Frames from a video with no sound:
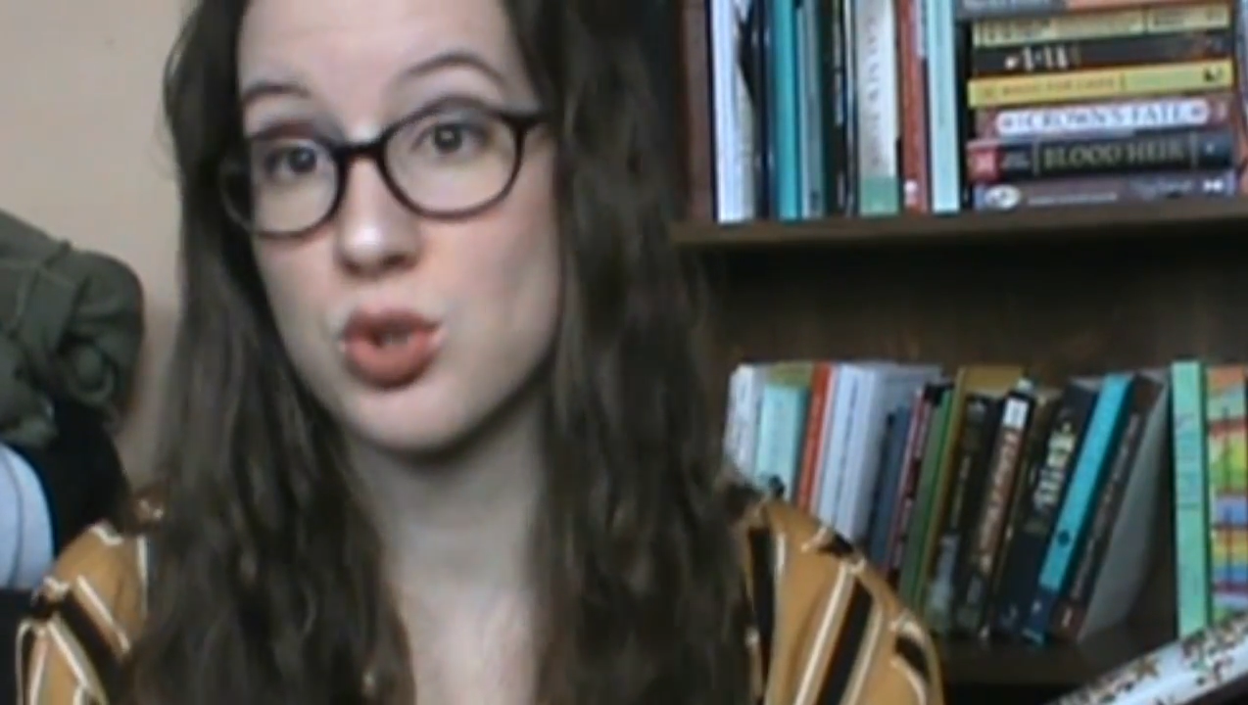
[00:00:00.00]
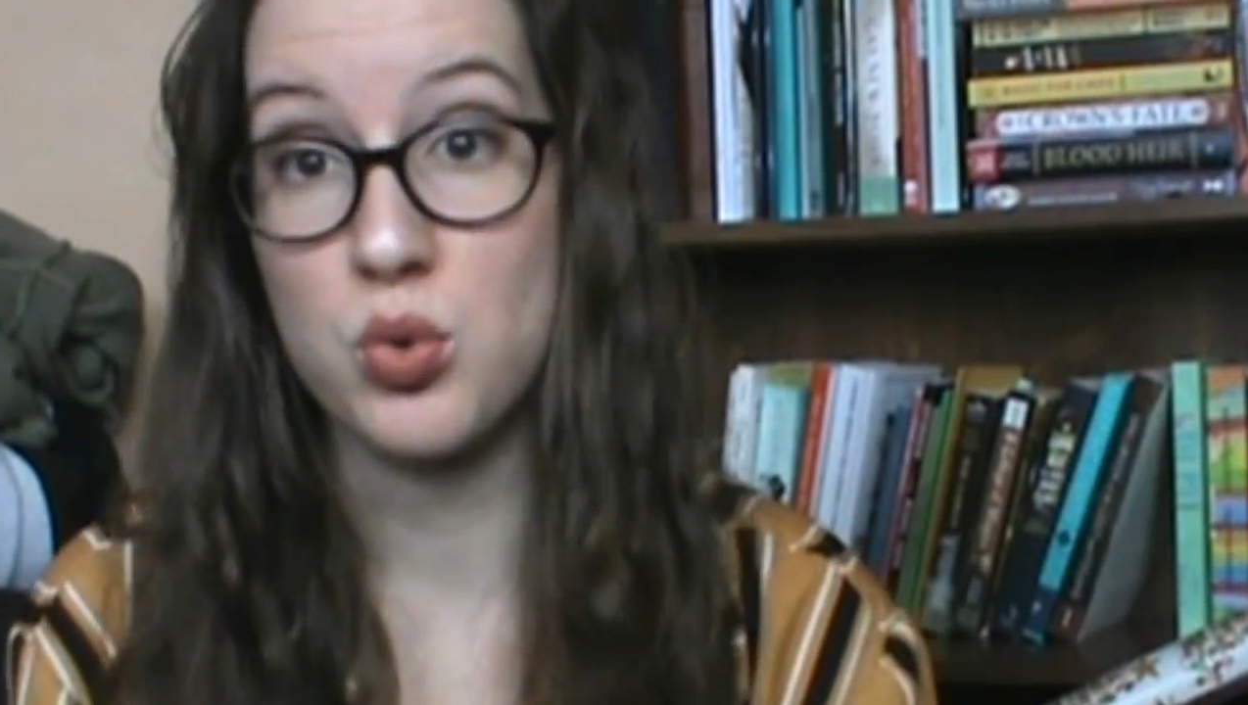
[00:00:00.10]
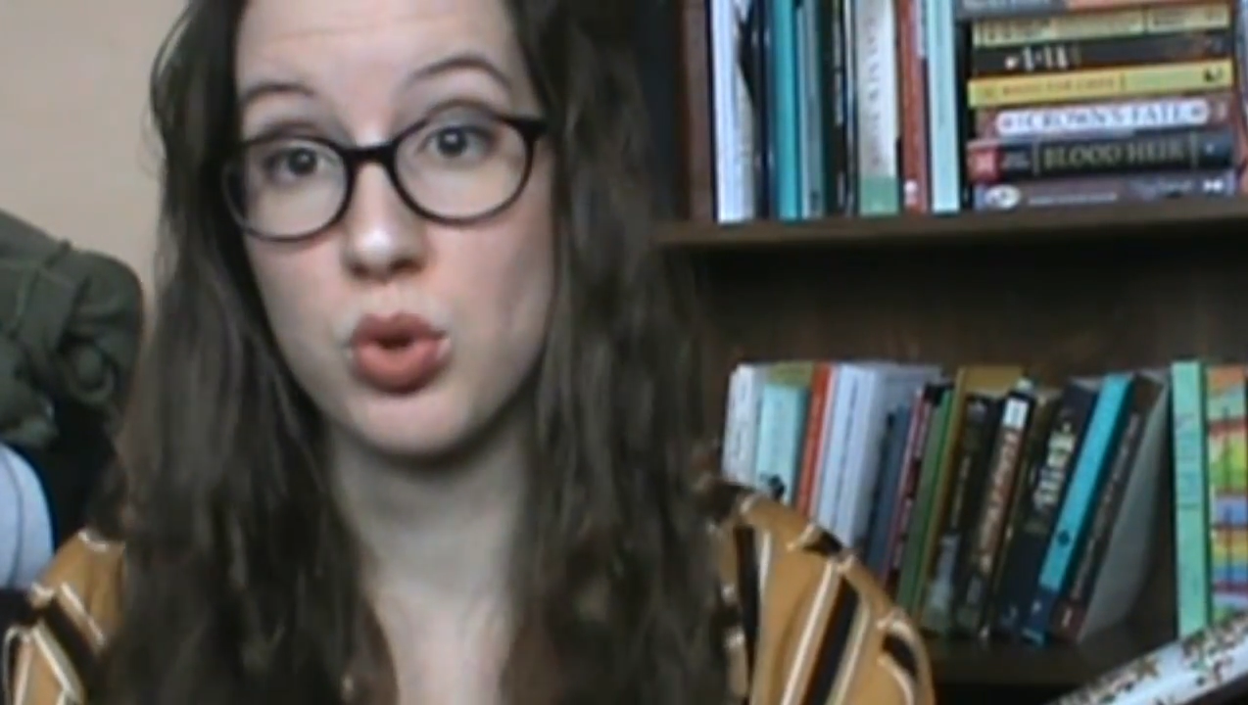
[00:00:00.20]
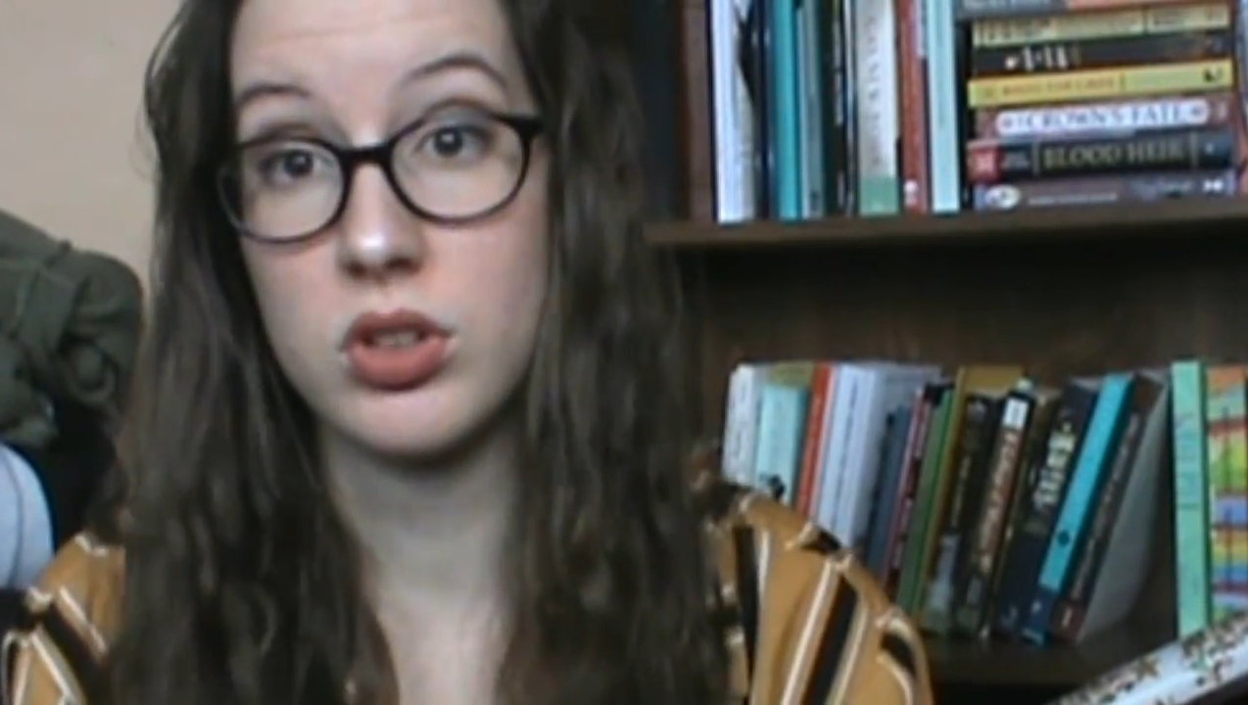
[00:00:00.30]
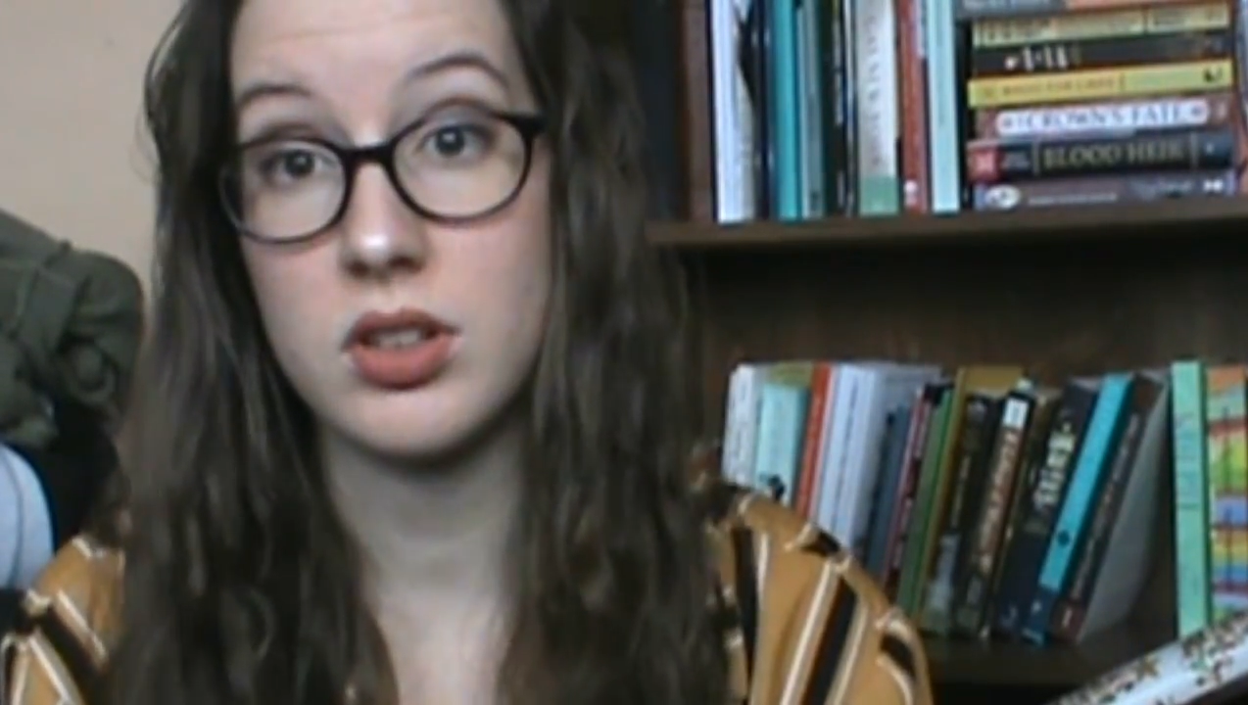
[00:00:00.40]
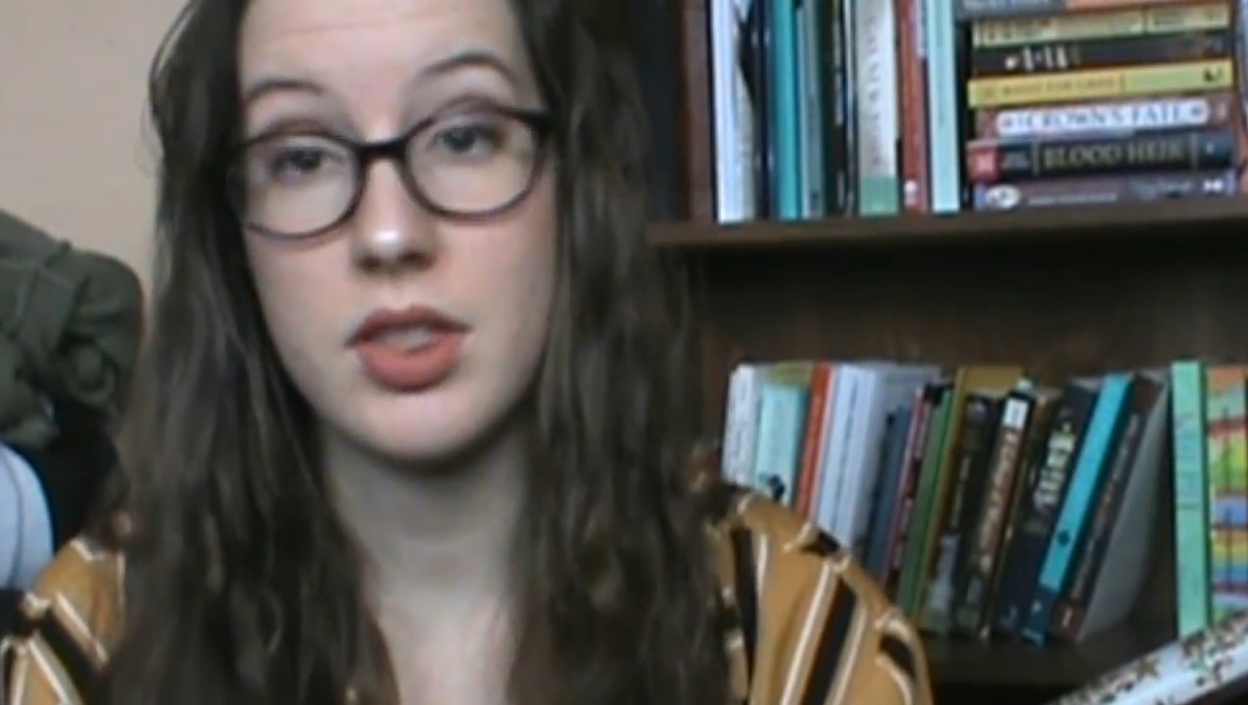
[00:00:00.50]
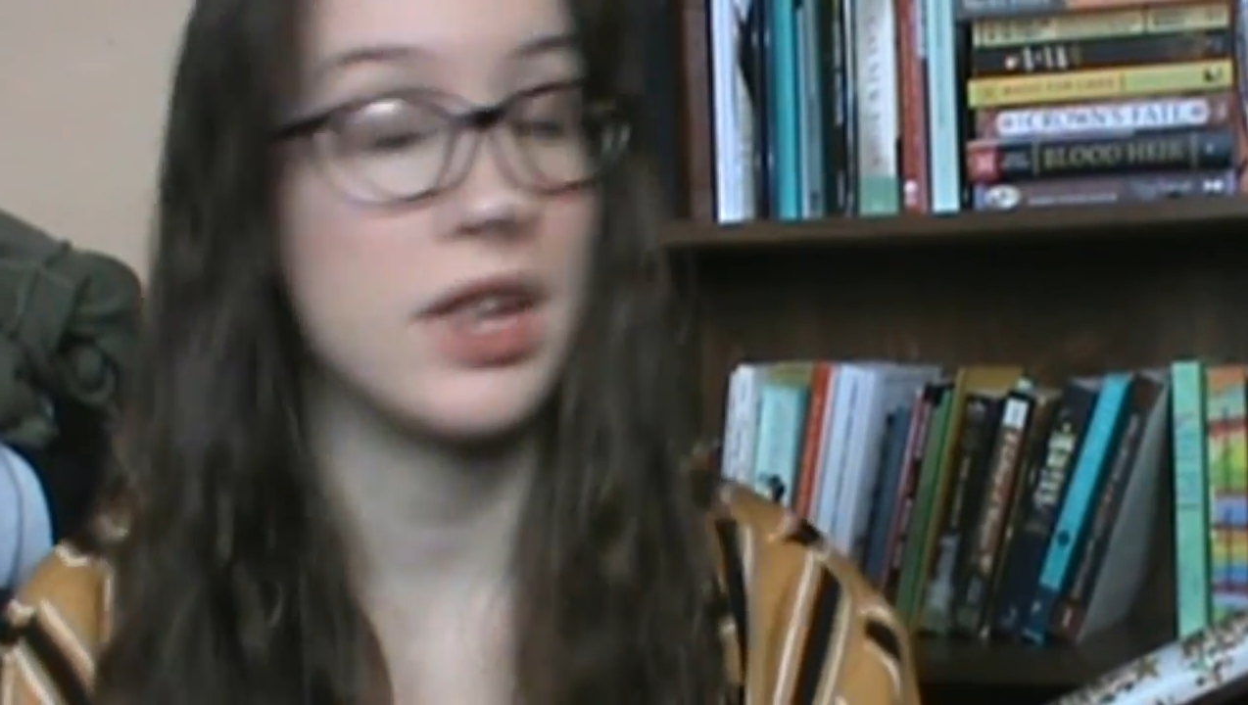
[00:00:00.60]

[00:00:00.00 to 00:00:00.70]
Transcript: school